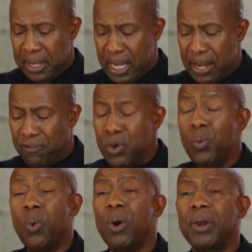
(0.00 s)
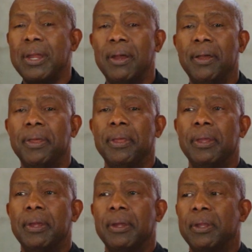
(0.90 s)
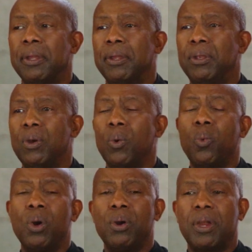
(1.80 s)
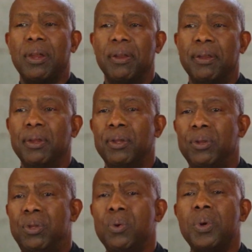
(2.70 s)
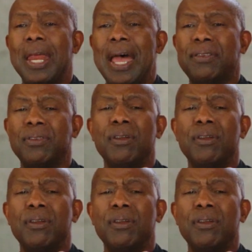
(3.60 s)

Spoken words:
And if you work your work, do it as